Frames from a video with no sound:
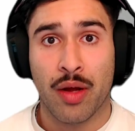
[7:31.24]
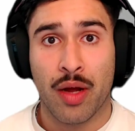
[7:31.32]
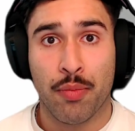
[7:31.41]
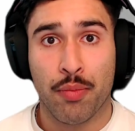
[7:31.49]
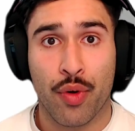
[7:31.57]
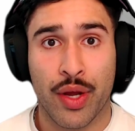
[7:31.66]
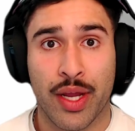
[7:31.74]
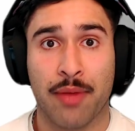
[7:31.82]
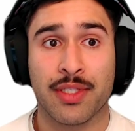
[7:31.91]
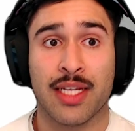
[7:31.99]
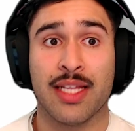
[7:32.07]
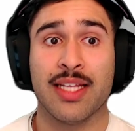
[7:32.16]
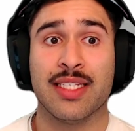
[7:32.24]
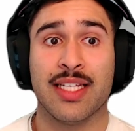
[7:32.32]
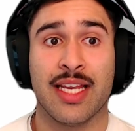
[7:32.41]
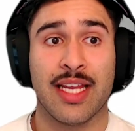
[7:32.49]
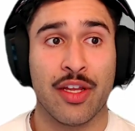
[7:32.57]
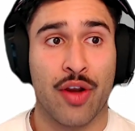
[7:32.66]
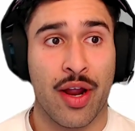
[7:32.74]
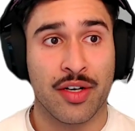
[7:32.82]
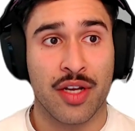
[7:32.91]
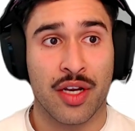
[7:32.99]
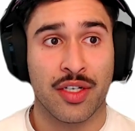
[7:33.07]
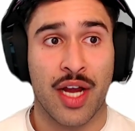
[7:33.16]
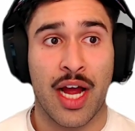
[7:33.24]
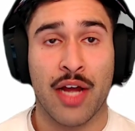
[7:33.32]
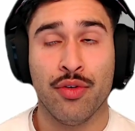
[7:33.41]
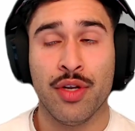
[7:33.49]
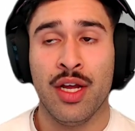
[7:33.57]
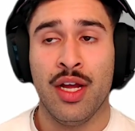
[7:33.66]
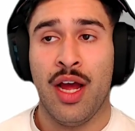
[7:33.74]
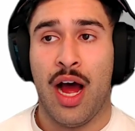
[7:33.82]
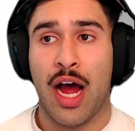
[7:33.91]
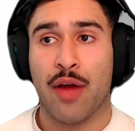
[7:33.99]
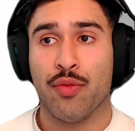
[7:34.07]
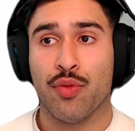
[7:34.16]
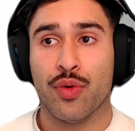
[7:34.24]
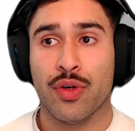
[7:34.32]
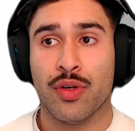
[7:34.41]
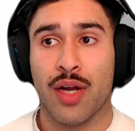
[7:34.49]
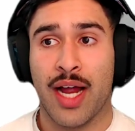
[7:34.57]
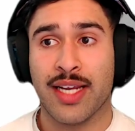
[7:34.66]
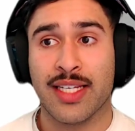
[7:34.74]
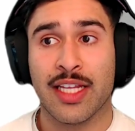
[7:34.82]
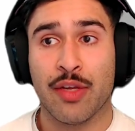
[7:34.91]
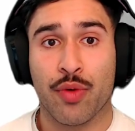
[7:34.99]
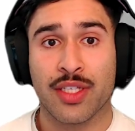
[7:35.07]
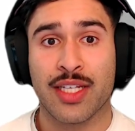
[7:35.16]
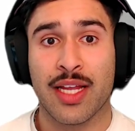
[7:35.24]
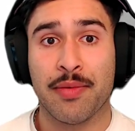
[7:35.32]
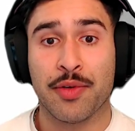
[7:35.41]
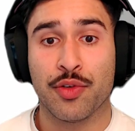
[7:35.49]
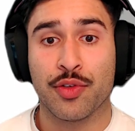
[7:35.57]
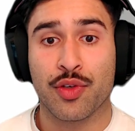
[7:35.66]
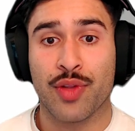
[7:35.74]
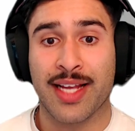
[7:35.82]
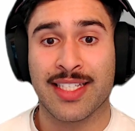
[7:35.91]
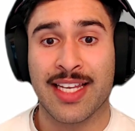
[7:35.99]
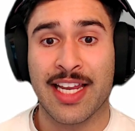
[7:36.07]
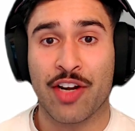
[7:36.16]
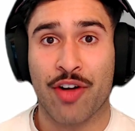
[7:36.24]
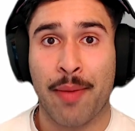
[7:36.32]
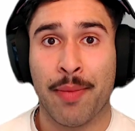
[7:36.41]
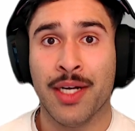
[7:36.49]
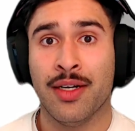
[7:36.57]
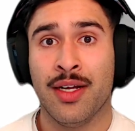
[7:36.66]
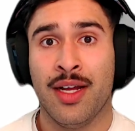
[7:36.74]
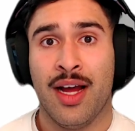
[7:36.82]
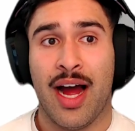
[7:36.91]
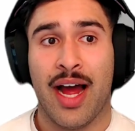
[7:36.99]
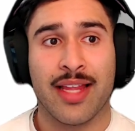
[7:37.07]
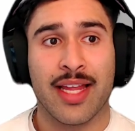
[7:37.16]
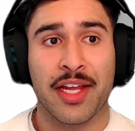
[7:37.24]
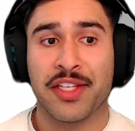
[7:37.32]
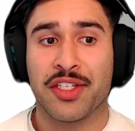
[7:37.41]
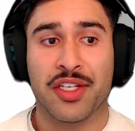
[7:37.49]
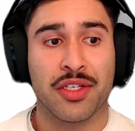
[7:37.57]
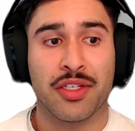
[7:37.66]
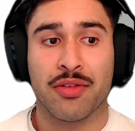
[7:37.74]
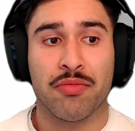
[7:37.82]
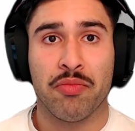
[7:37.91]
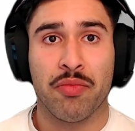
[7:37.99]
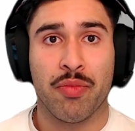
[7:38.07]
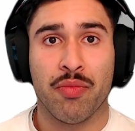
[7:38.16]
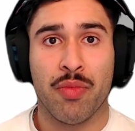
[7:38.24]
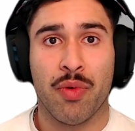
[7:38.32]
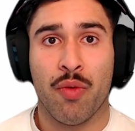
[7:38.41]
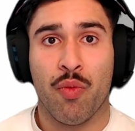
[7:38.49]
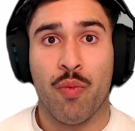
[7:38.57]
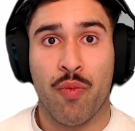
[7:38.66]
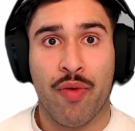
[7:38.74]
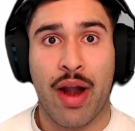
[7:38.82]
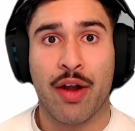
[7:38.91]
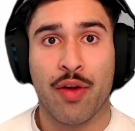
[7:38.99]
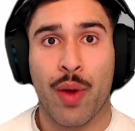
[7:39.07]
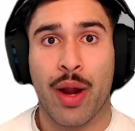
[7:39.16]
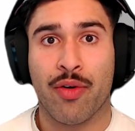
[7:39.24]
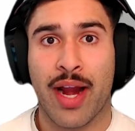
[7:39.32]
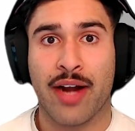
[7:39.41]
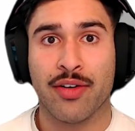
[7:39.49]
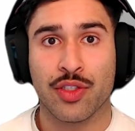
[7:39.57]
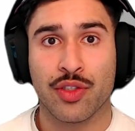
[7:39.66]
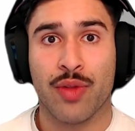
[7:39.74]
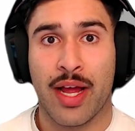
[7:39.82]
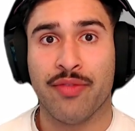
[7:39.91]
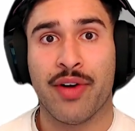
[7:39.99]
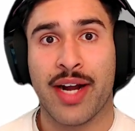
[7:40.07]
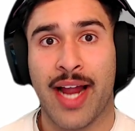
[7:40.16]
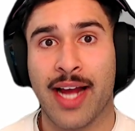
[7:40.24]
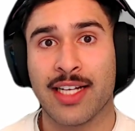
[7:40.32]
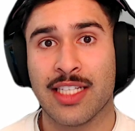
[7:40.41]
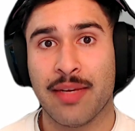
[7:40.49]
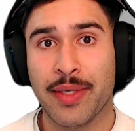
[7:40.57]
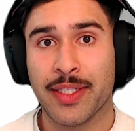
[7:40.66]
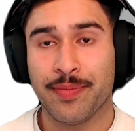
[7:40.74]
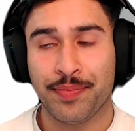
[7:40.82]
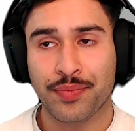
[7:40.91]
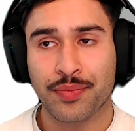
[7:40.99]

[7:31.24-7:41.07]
a boy and I'm still in Sydney, a child, I would ideally want to send them to a school like Sydney Grammar. I think it's just a very well-rounded school and very academic,